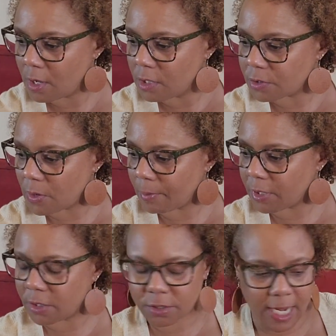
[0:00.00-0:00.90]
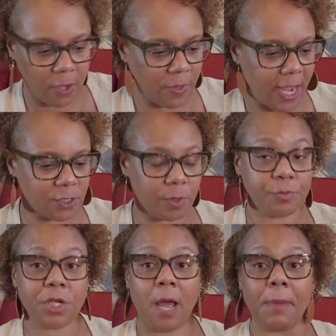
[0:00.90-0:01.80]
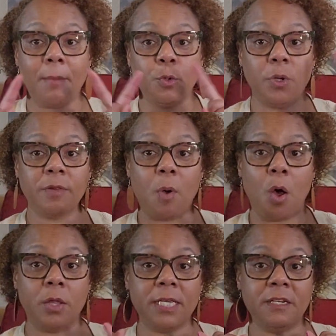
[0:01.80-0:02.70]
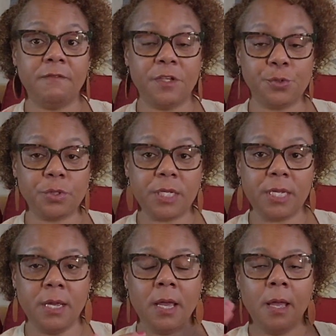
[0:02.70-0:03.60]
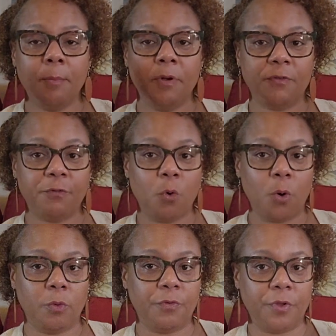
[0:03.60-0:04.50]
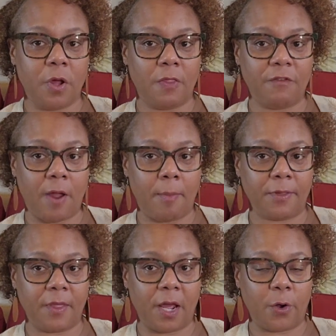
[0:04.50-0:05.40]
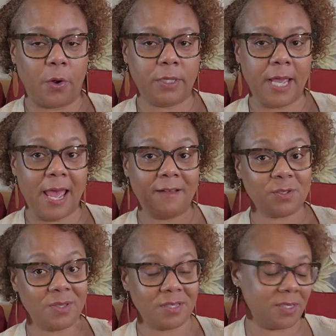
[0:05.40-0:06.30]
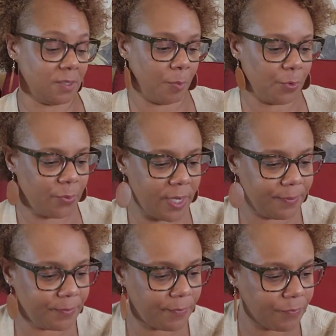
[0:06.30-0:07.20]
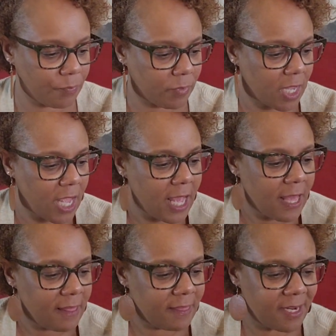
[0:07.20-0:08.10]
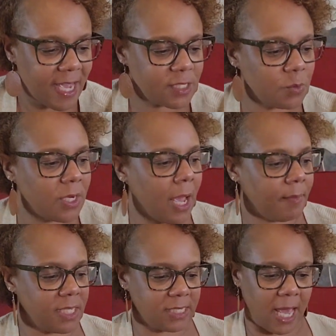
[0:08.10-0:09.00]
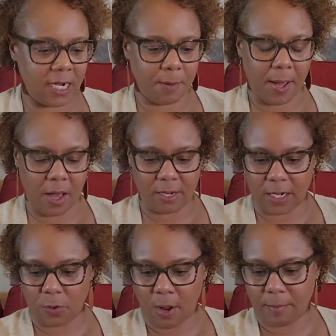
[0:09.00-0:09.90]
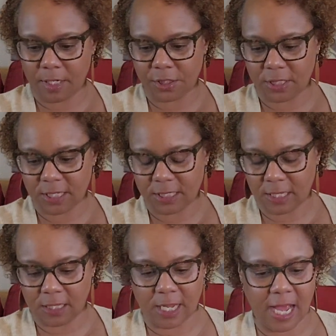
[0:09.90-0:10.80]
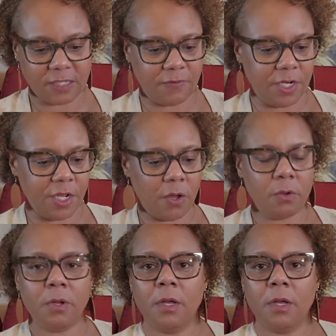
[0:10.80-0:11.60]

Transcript: So I'm going to tackle the ice cream shop. I'm doing them all individually, but 4 will fit on the fabric that I currently have. So this is number 3. The next one I'm excited about, and I know I mentioned this in the last video,